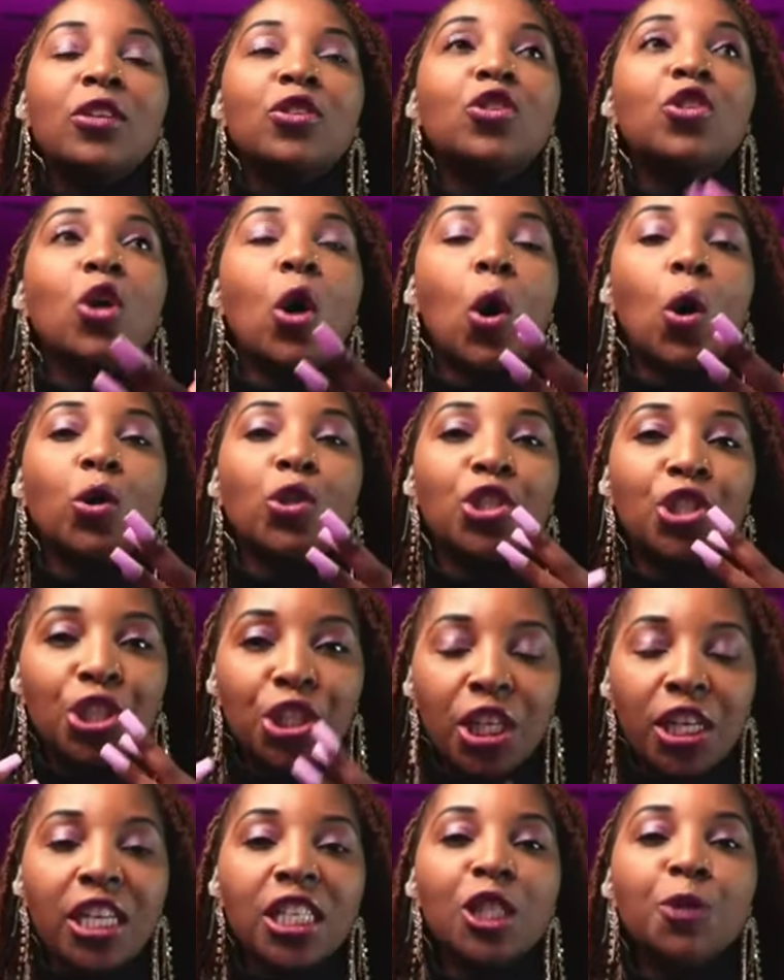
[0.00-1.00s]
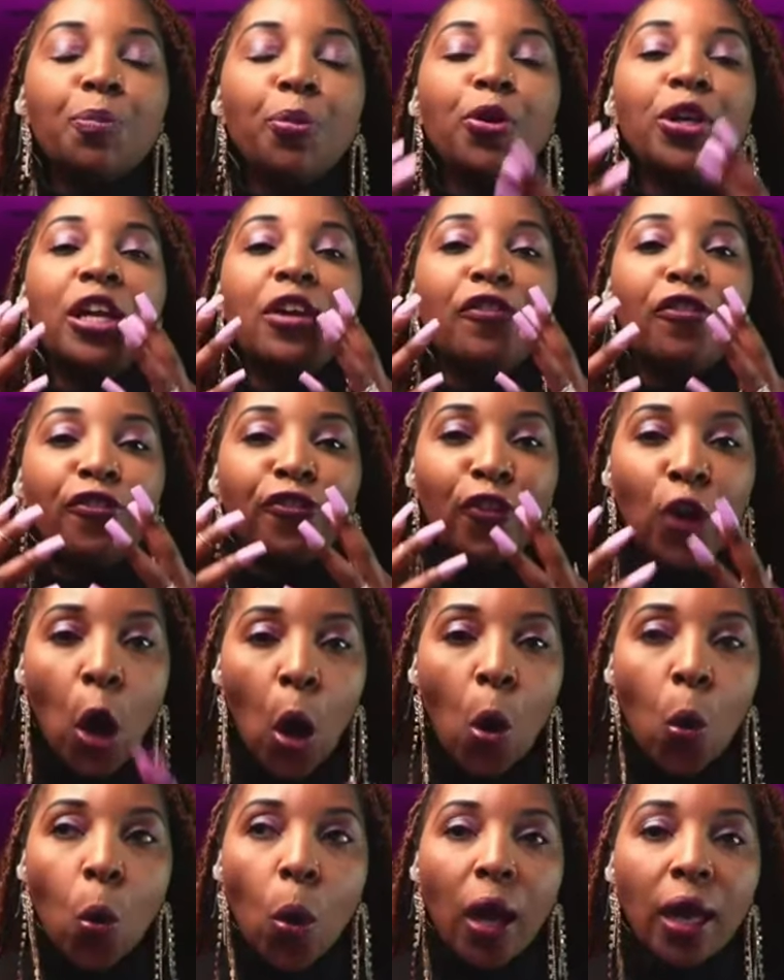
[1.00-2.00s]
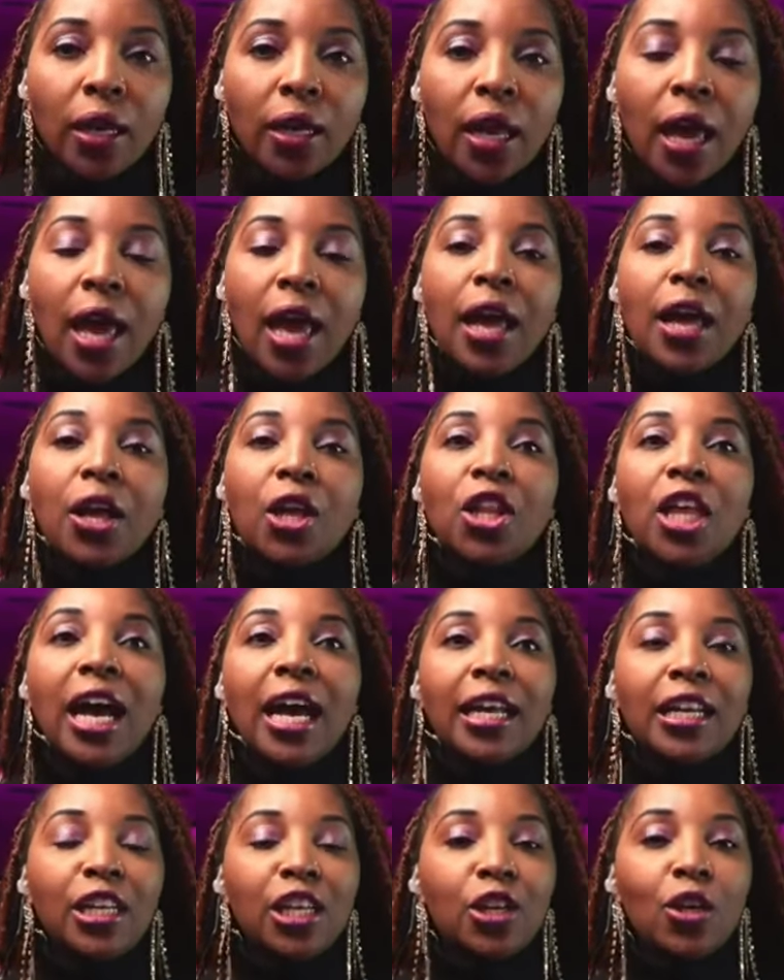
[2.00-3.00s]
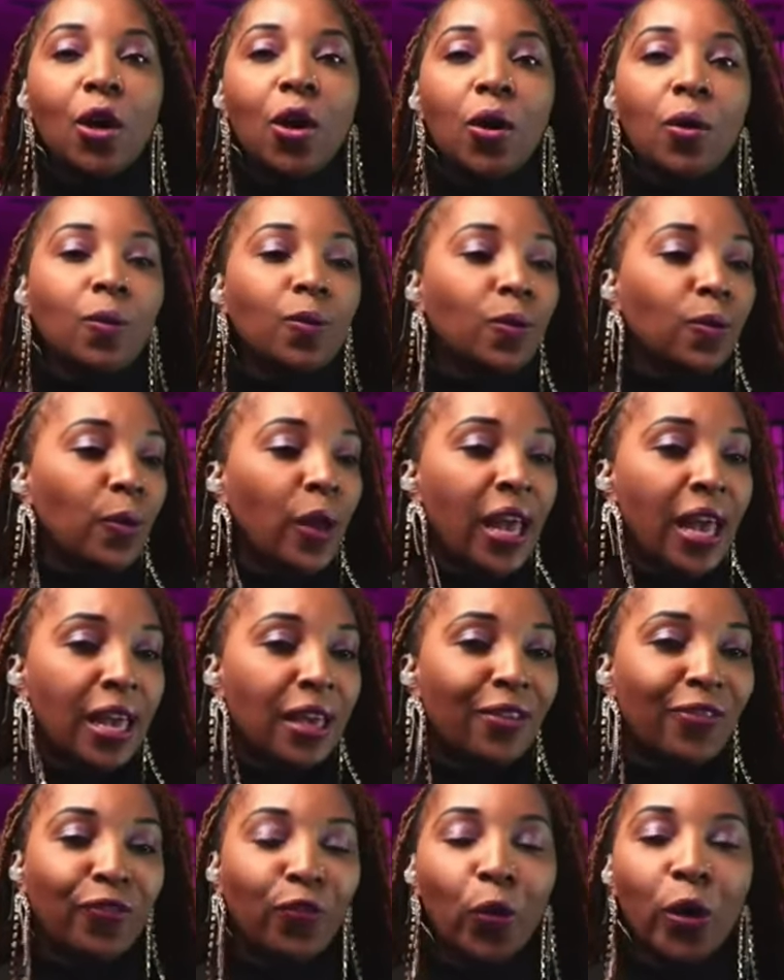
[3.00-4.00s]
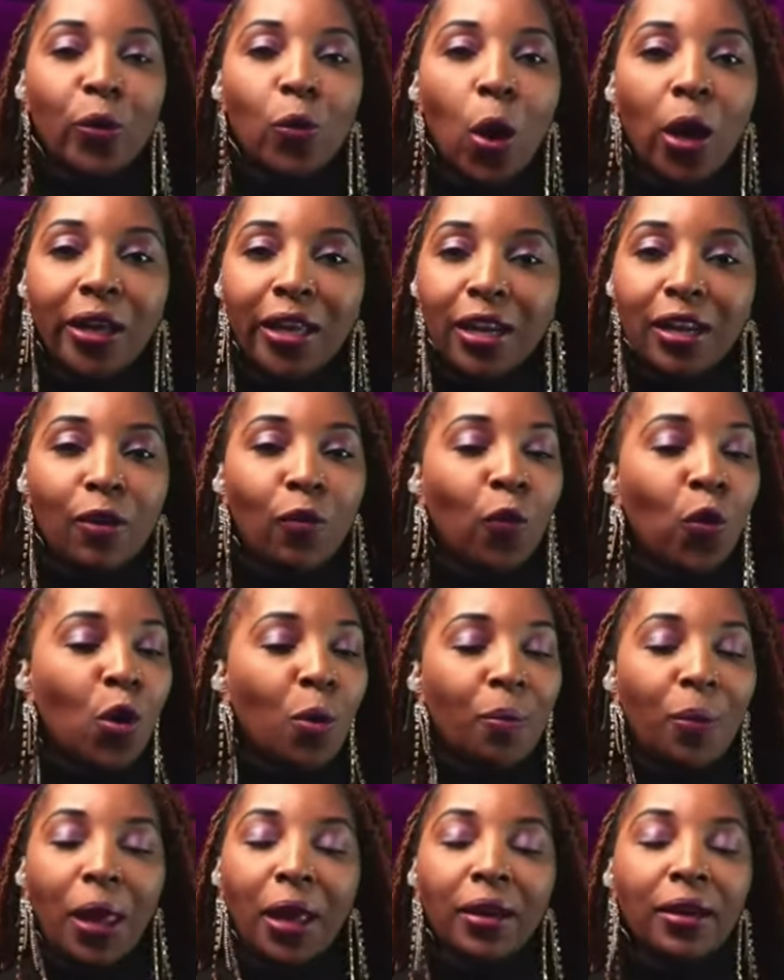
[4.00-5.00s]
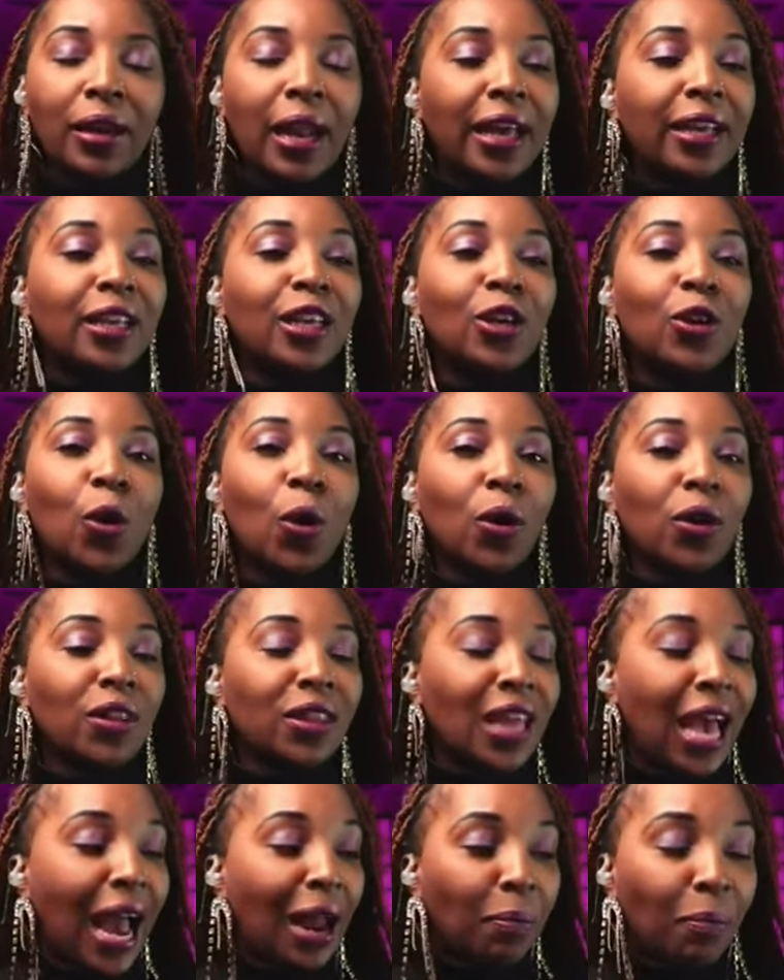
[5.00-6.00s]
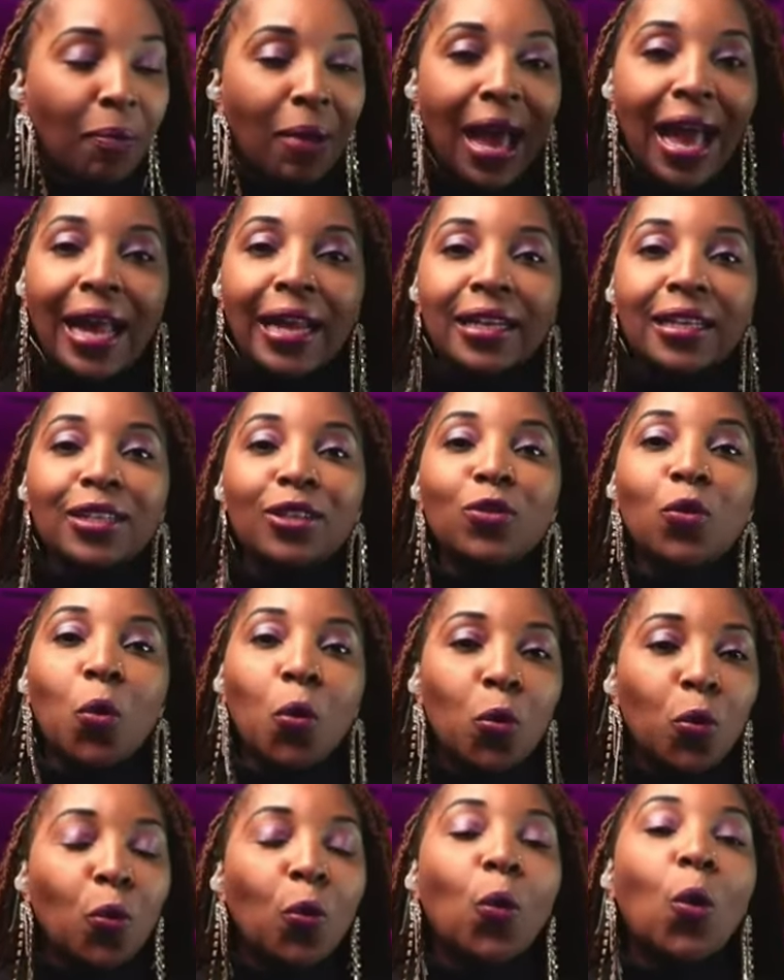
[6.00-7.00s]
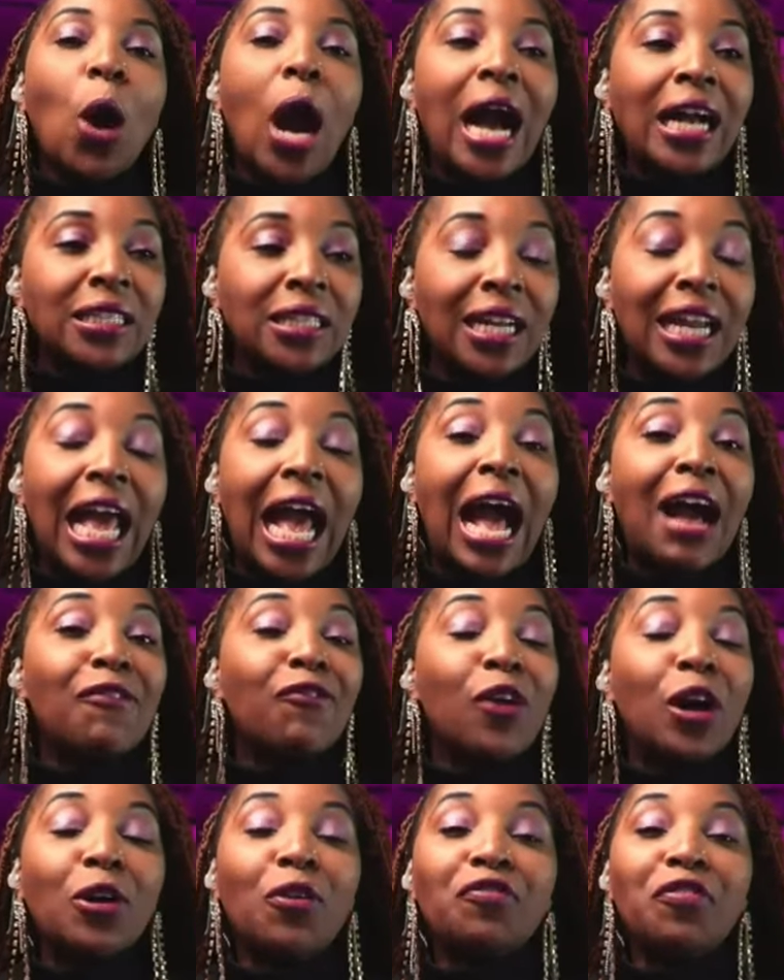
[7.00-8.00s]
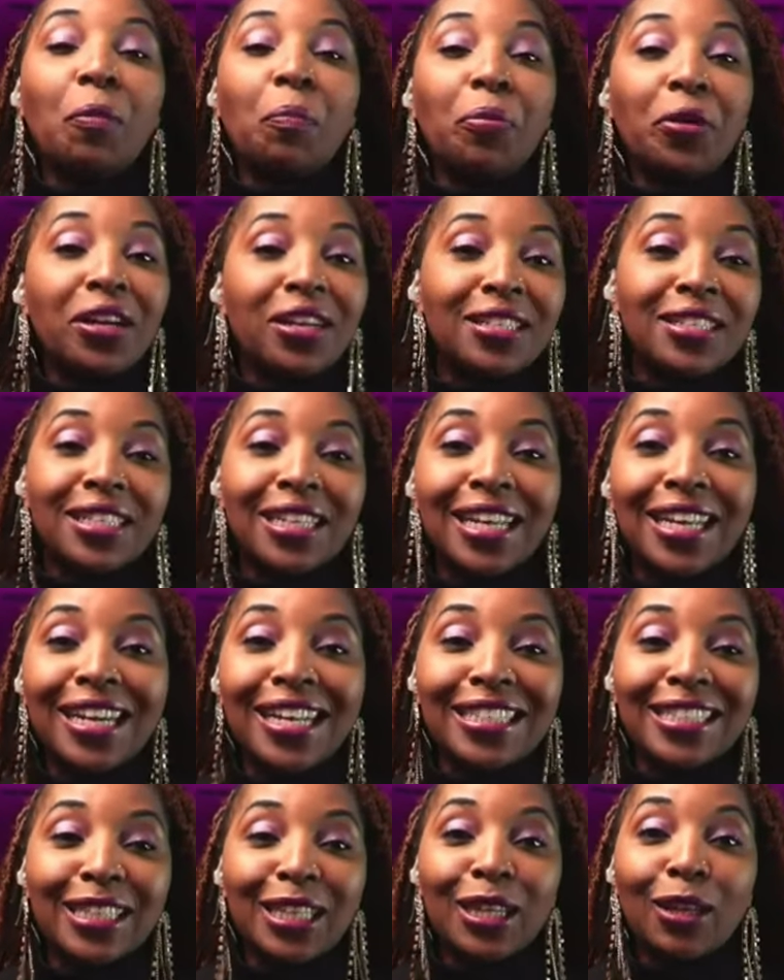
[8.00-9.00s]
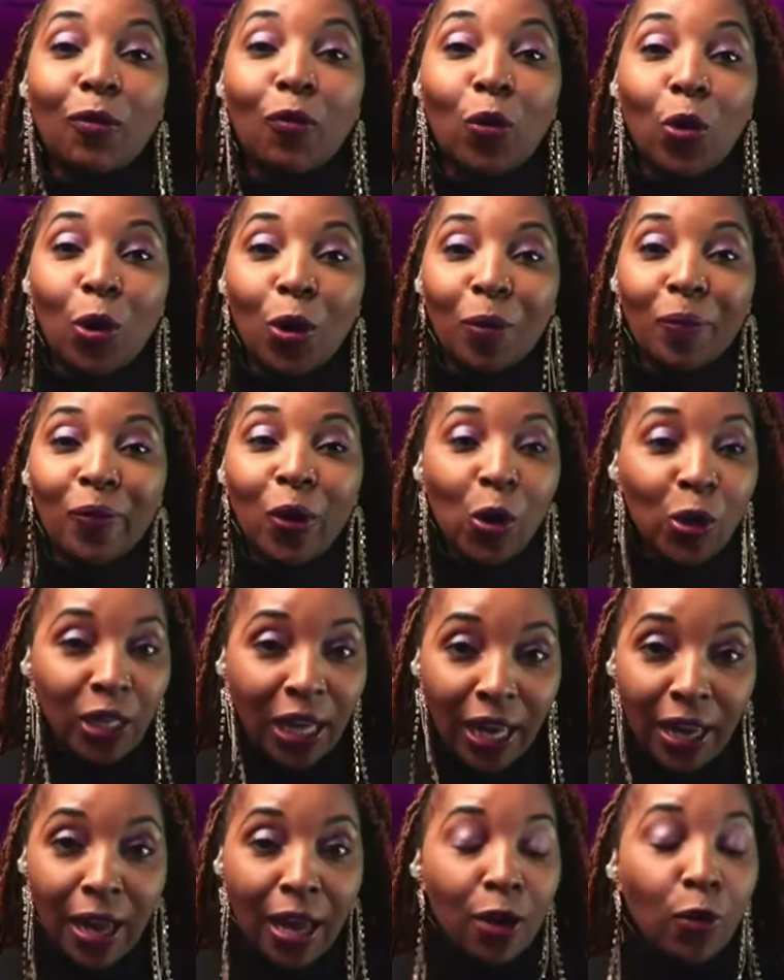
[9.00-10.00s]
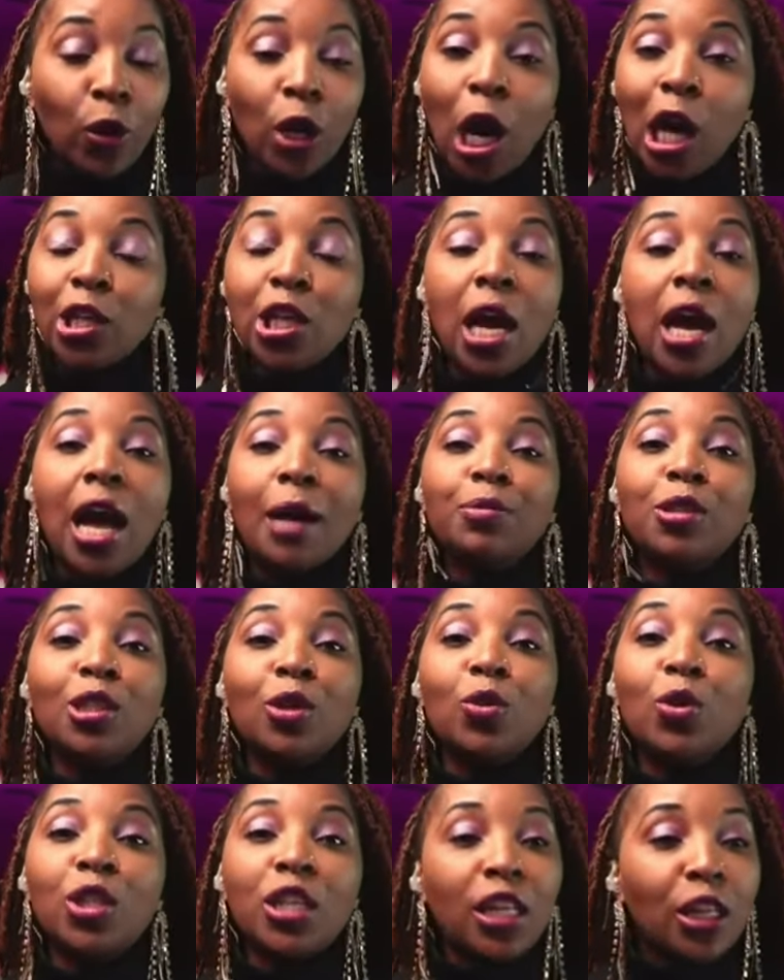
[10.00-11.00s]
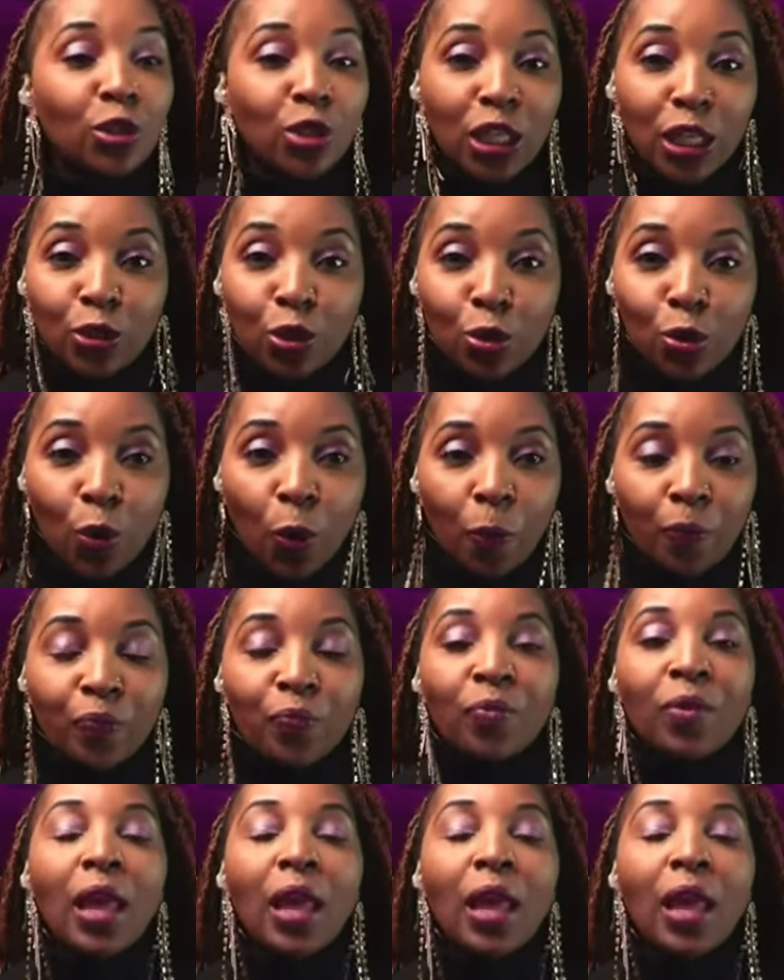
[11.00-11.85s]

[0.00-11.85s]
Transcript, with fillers: So she's putting forward that, you know, hey, if we walk in the room, then, like, you know, that man will actually have one of the prettiest ladies in the room. Okay? Oh, yeah, absolutely. Those are true.